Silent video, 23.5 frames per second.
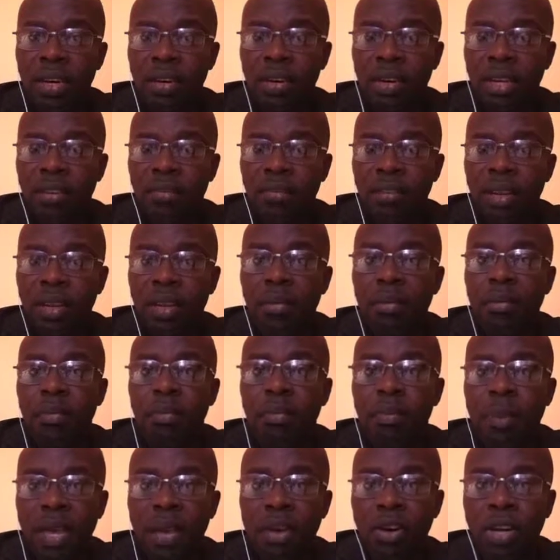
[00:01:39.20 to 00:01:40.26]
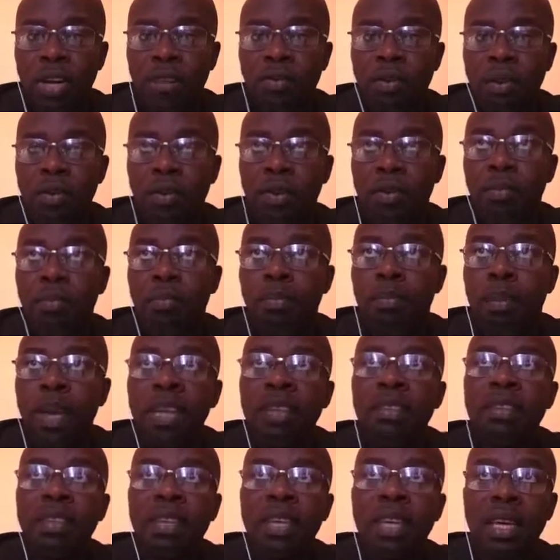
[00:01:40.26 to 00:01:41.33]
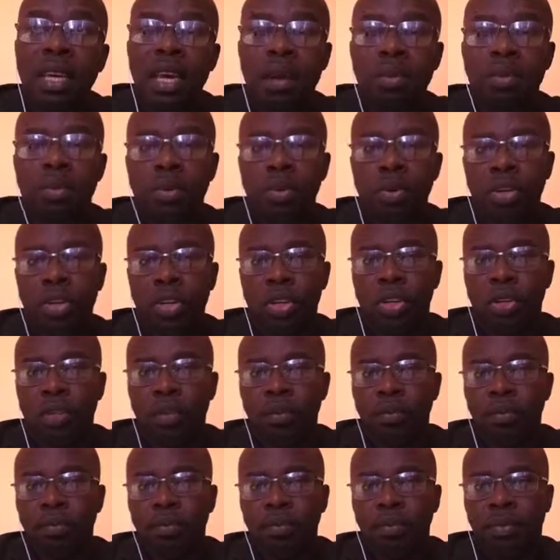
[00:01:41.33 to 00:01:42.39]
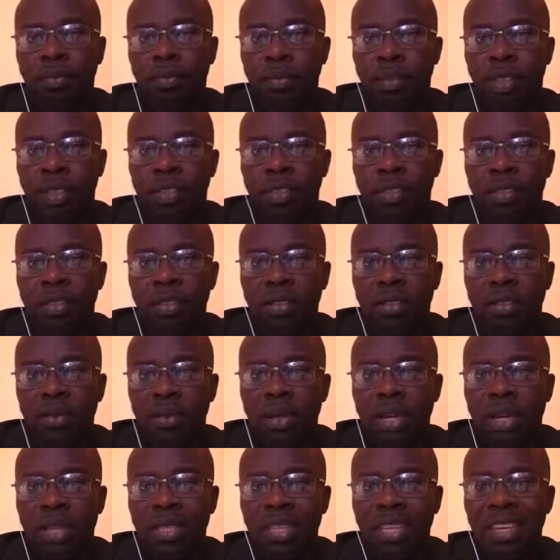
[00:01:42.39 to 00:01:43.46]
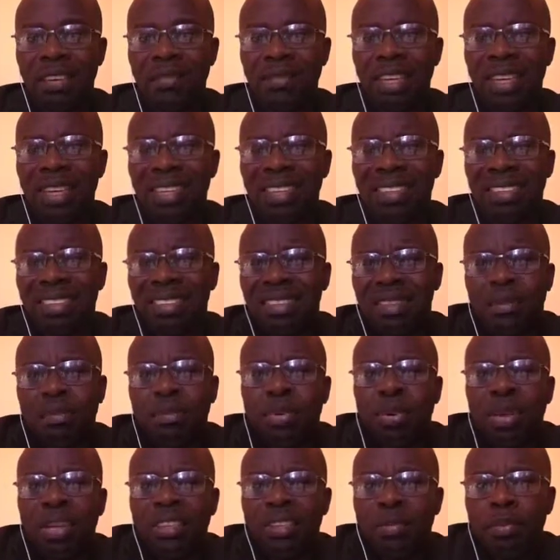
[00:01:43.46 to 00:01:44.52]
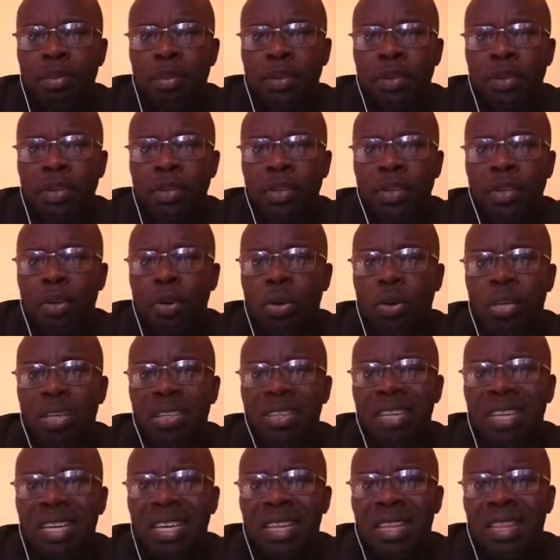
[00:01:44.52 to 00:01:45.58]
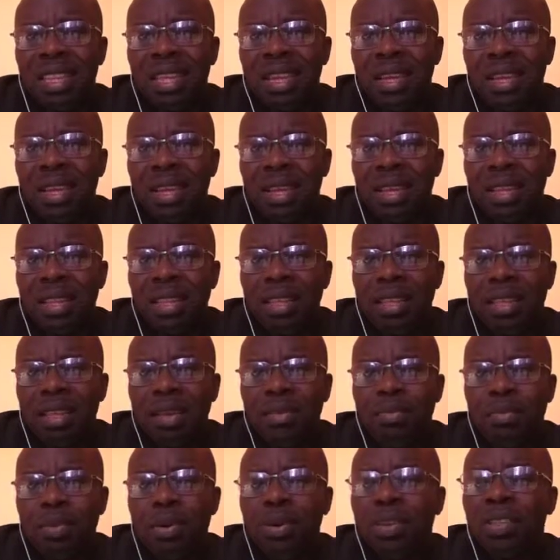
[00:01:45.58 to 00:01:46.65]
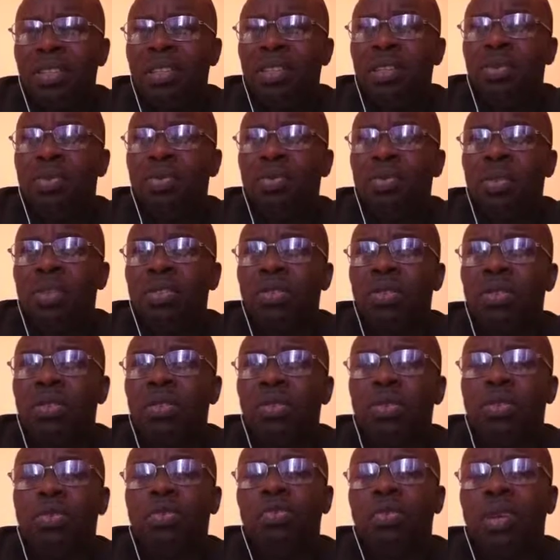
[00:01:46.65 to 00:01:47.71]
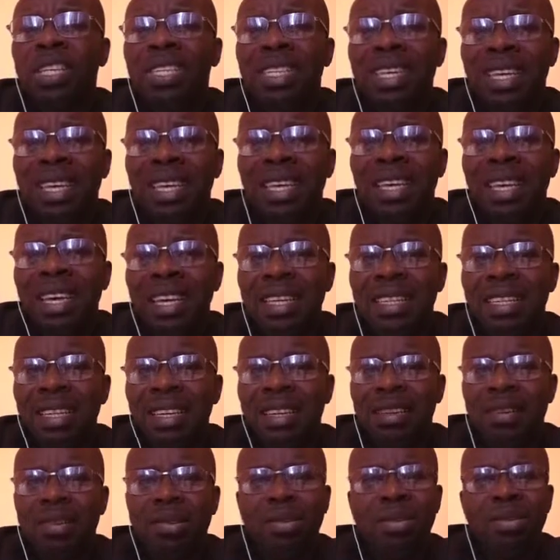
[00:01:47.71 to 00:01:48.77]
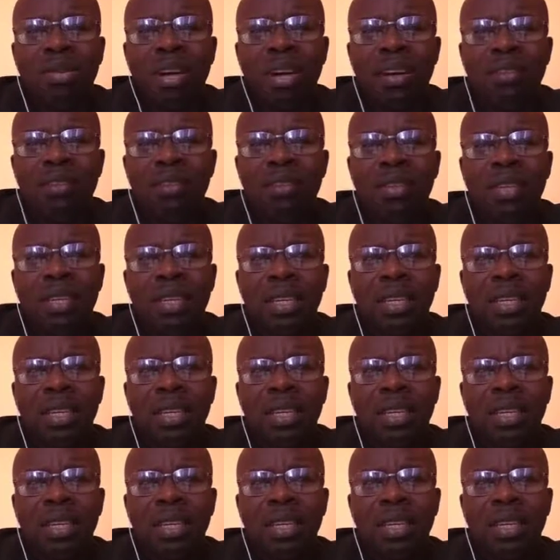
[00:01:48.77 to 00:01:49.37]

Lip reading: on a very basic approach, so that even the simplest person, or the person who is not too much educated, or have